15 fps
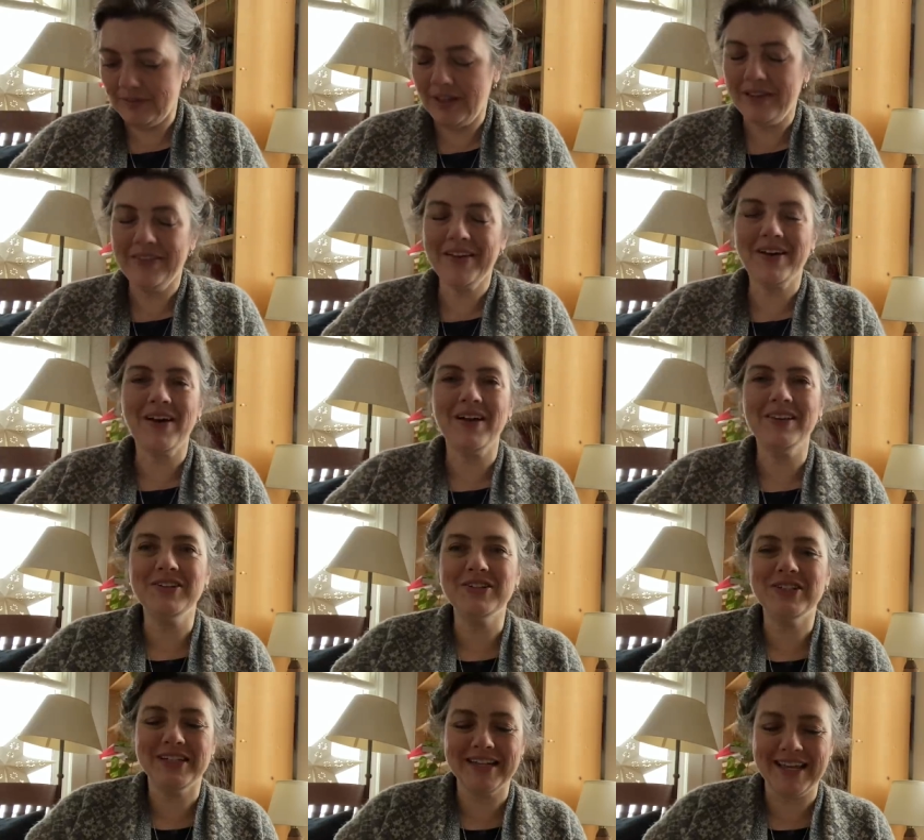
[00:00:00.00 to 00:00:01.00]
The color
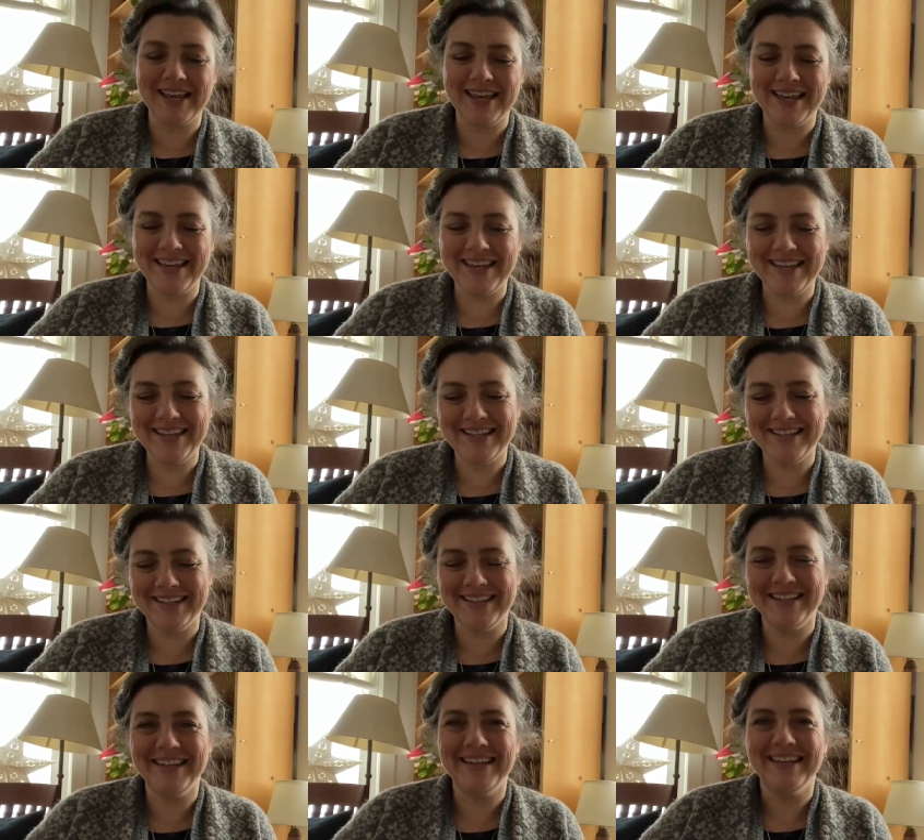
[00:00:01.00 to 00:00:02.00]
today
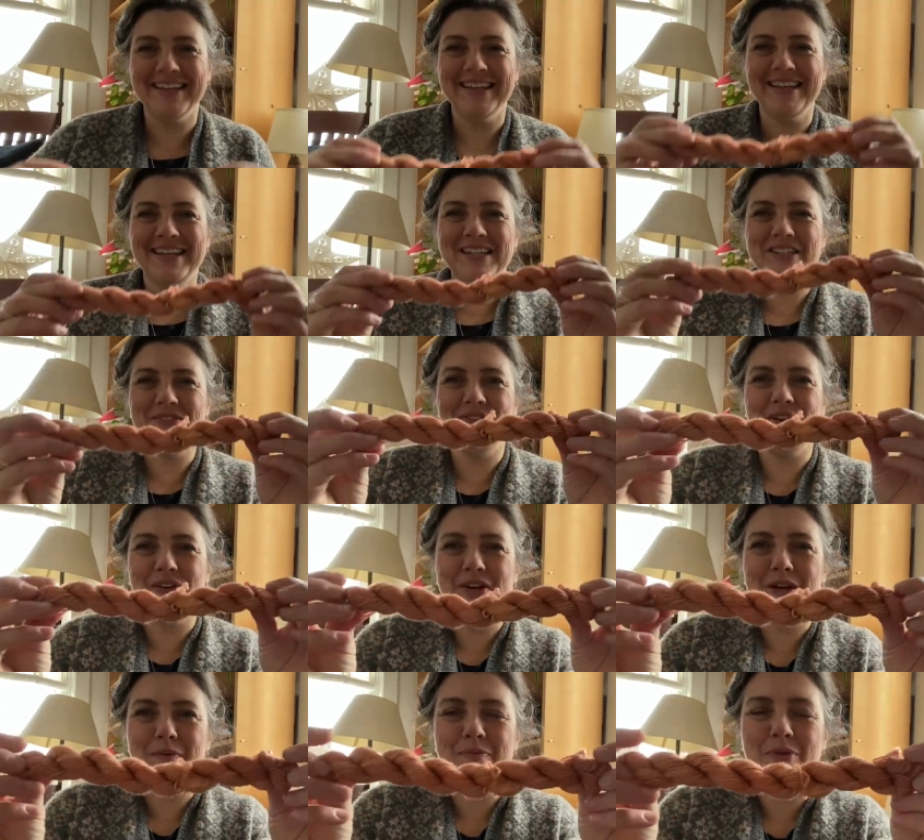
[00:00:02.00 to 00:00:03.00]
is
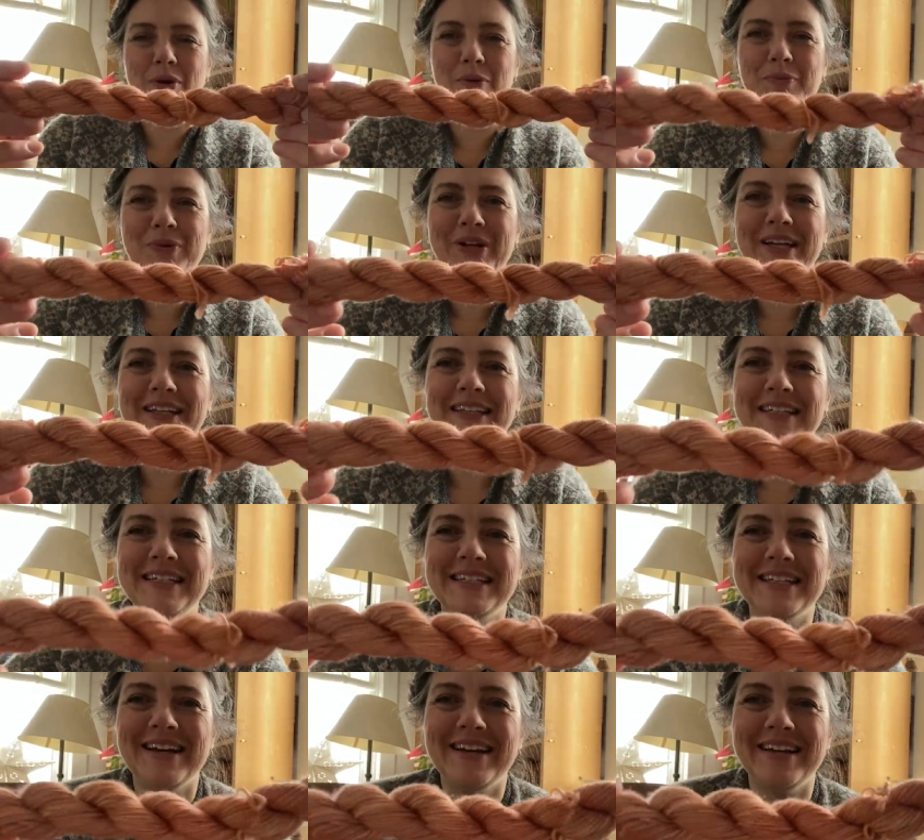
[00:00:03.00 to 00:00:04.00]
very appropriately
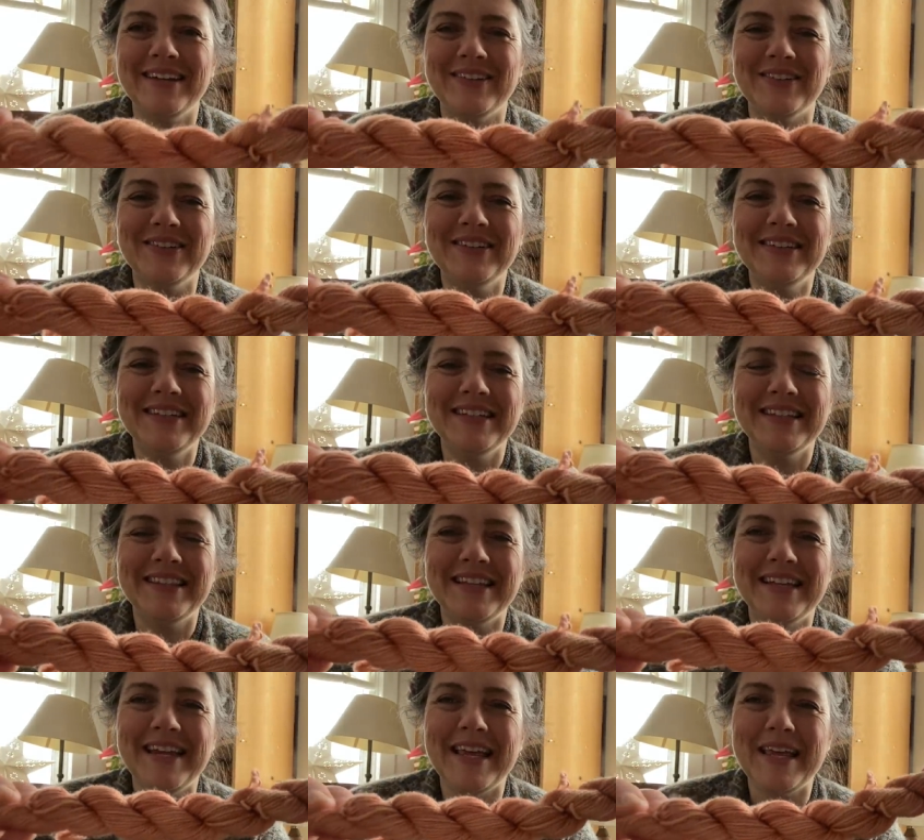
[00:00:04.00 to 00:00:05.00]
titled.
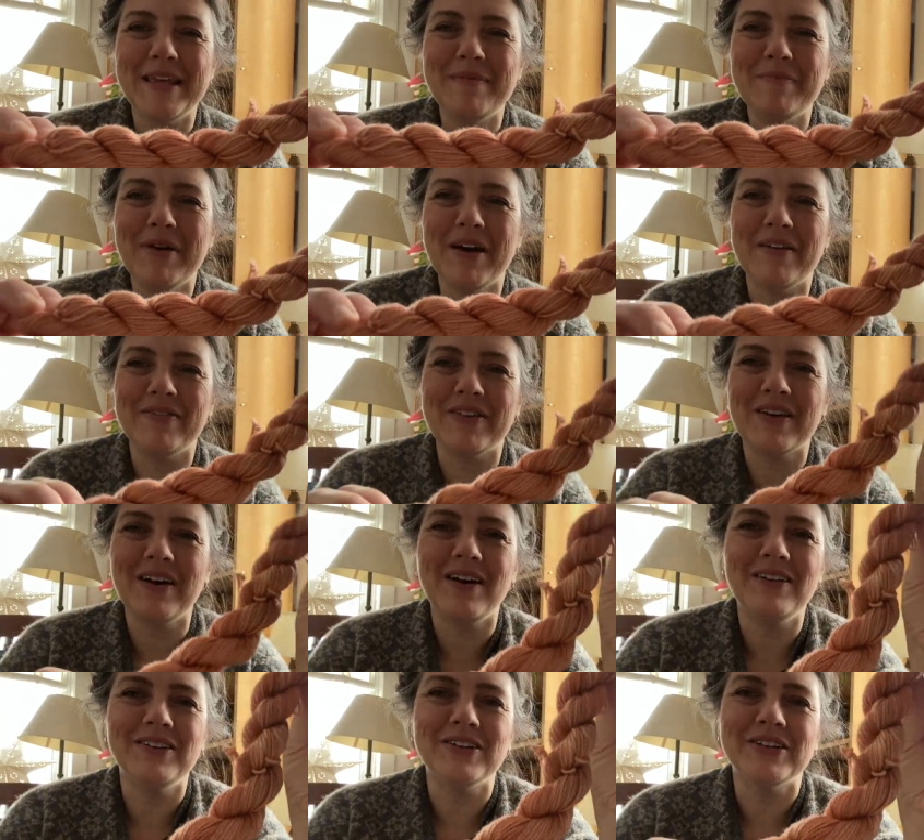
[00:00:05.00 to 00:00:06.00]
The name of the
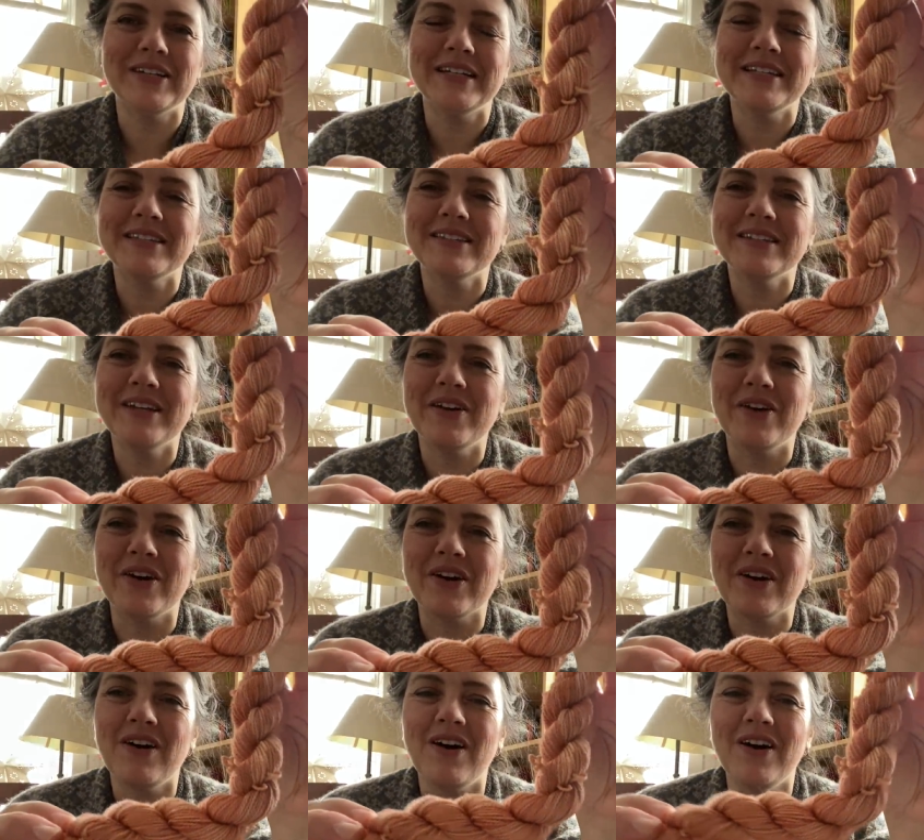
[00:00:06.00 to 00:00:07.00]
color is
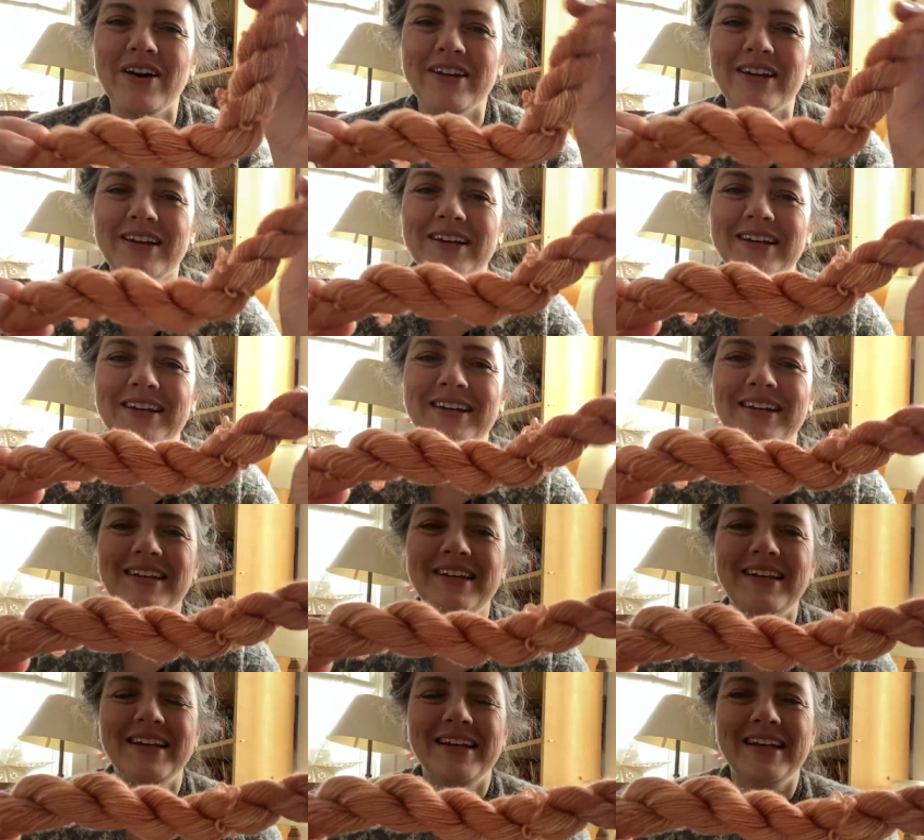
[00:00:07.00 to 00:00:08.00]
terracotta
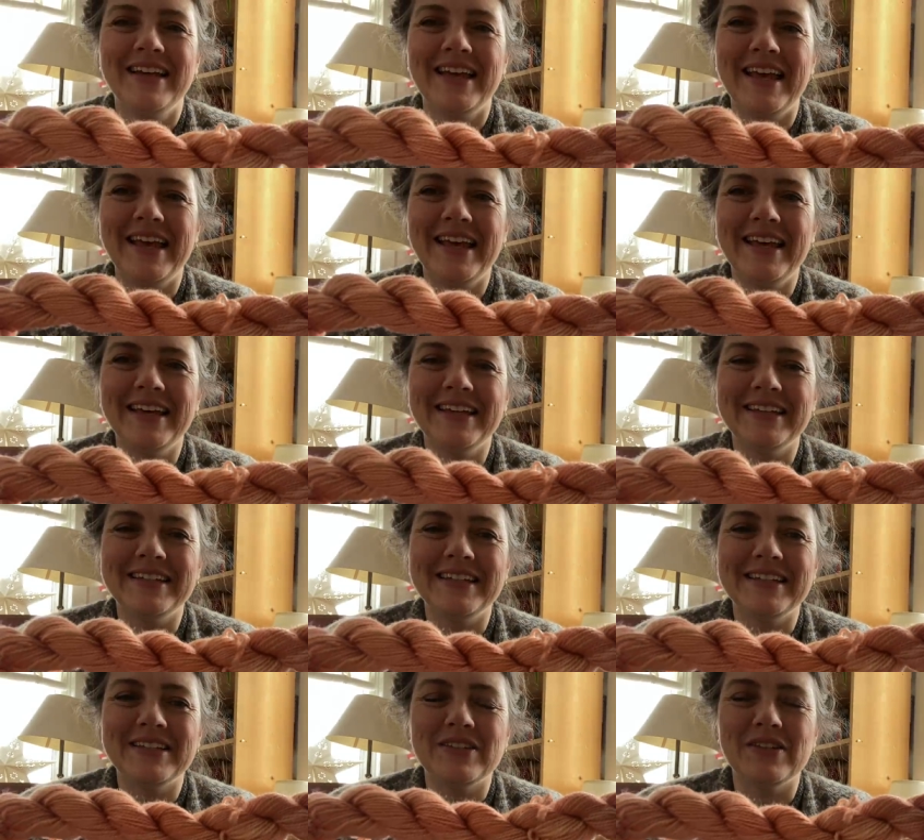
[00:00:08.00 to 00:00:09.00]
and
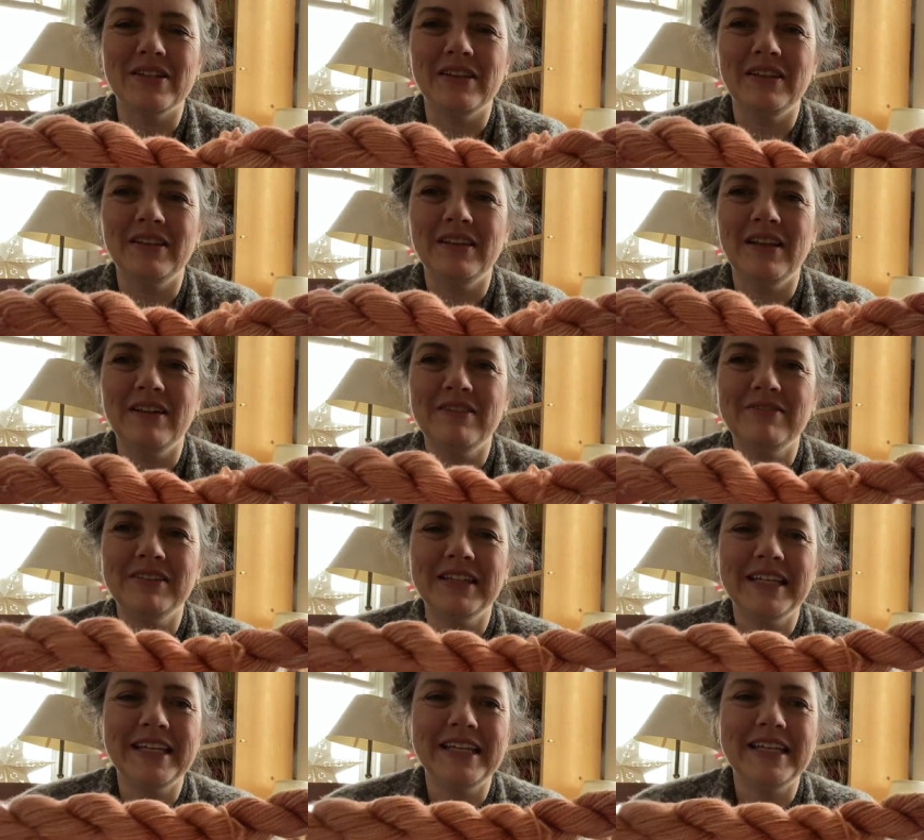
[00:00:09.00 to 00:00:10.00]
it's a
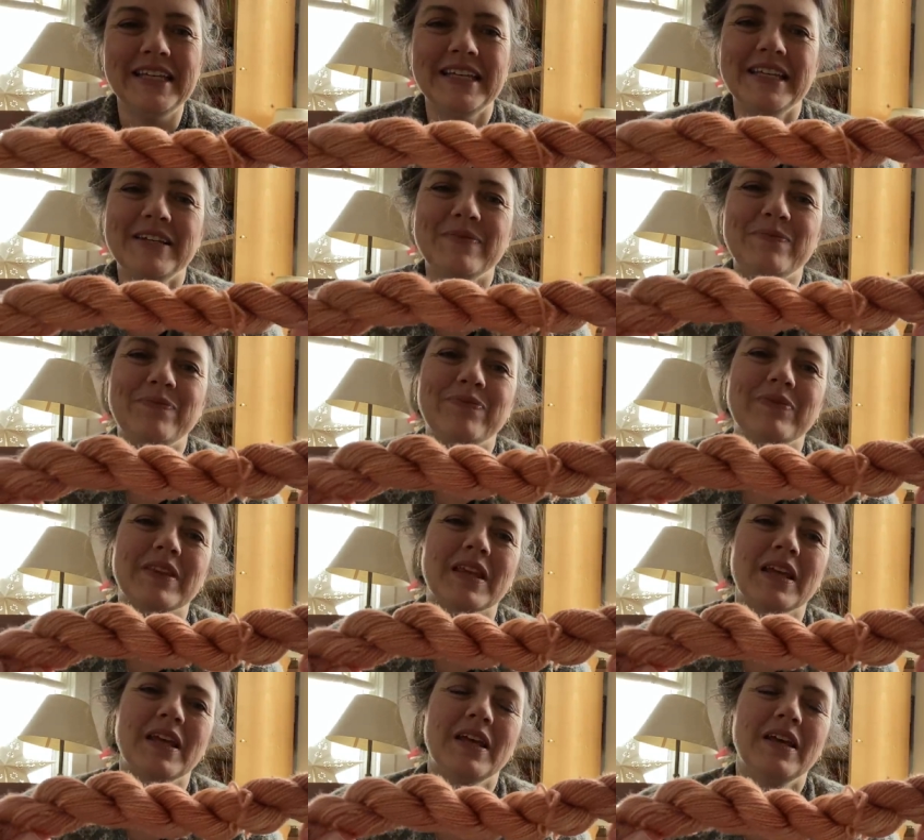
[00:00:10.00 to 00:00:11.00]
lovely,
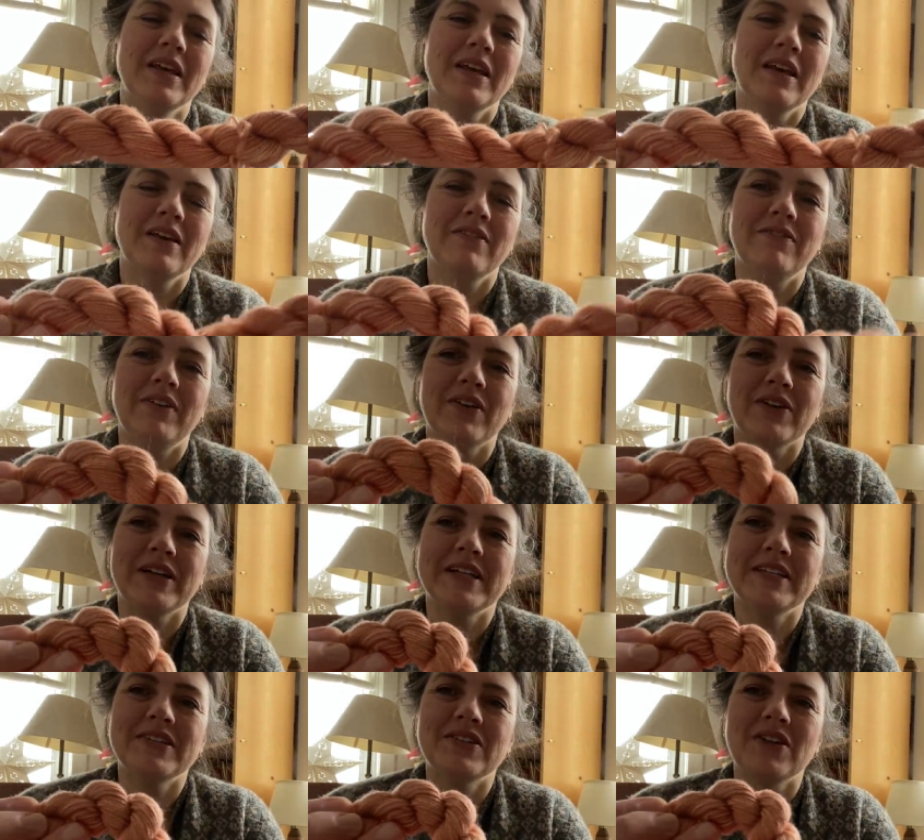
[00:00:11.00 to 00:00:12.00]

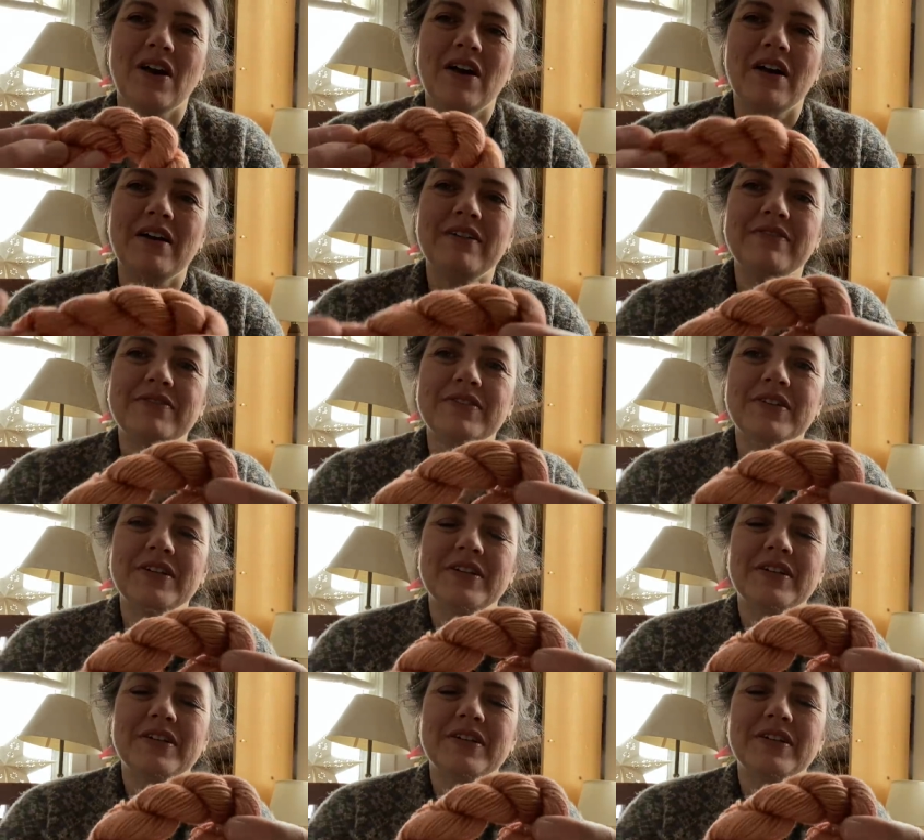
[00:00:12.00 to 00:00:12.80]
very soft,